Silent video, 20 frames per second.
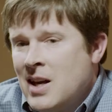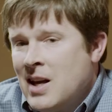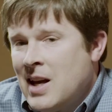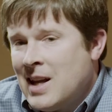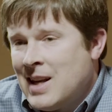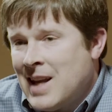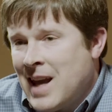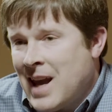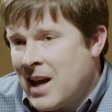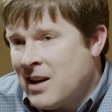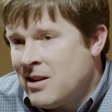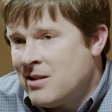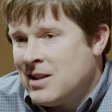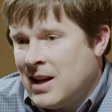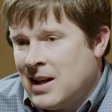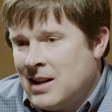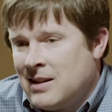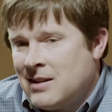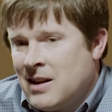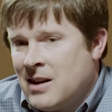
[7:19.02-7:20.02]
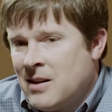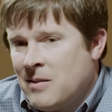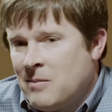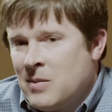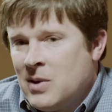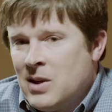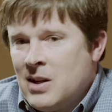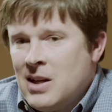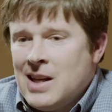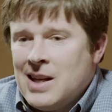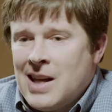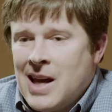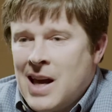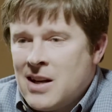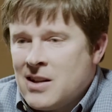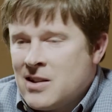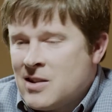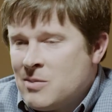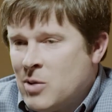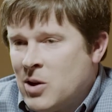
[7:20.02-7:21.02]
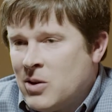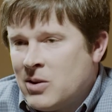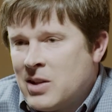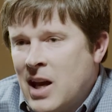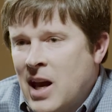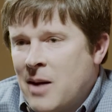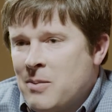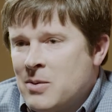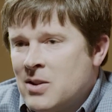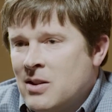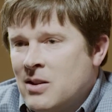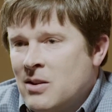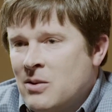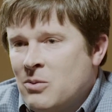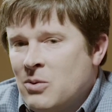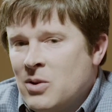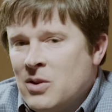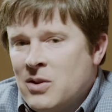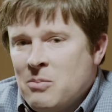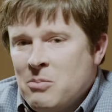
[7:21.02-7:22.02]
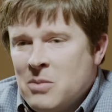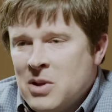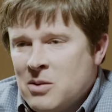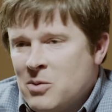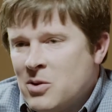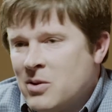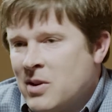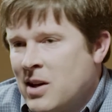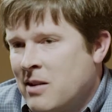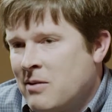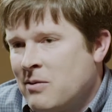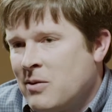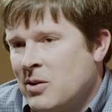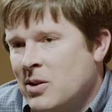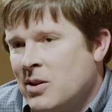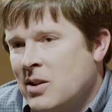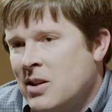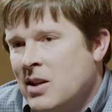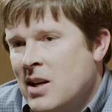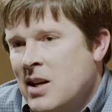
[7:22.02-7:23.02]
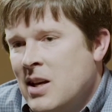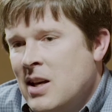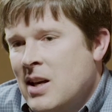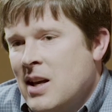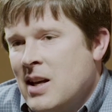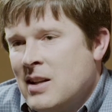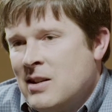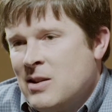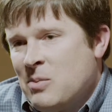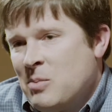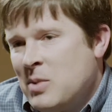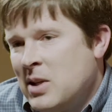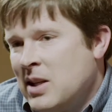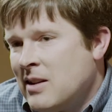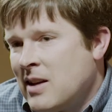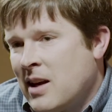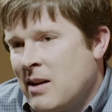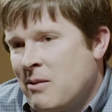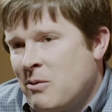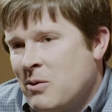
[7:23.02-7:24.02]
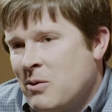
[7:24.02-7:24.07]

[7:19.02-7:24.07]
and annotate them and add a small caption with minimal effort. And to me, that